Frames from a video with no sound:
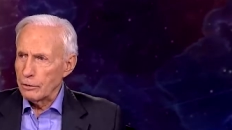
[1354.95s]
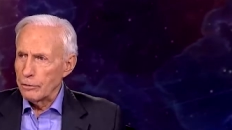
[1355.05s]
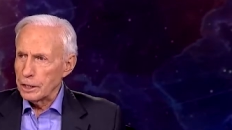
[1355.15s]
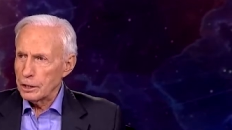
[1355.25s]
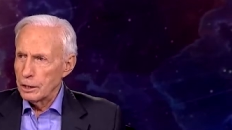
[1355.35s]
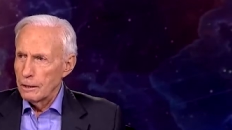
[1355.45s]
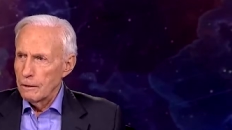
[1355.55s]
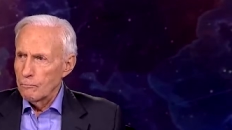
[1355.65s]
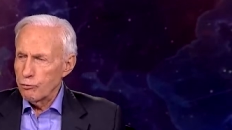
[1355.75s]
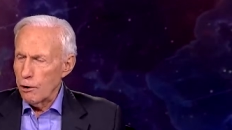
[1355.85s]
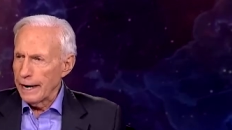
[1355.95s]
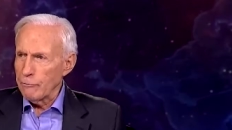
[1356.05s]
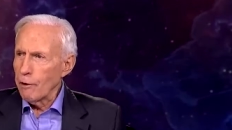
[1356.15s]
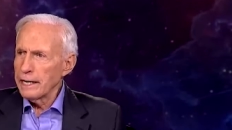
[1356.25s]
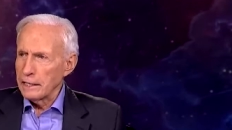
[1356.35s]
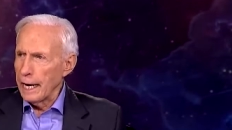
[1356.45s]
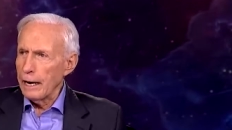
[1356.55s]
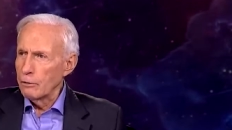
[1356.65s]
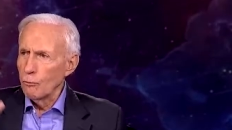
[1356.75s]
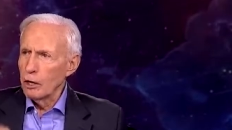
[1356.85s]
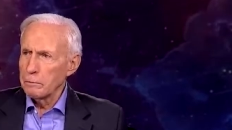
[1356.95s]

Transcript: Chris. Pray right now, one